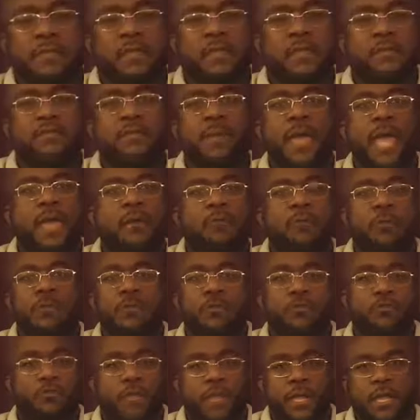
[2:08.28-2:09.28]
you get back
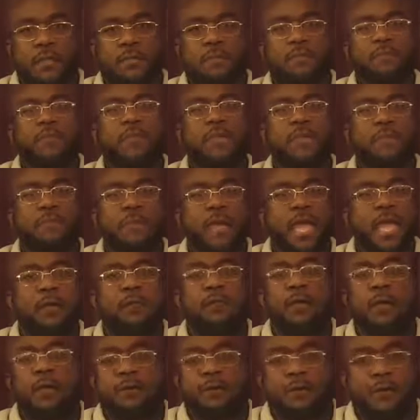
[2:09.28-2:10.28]
with grit, you get
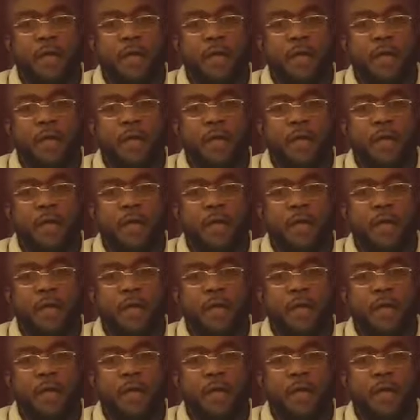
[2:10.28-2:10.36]
back with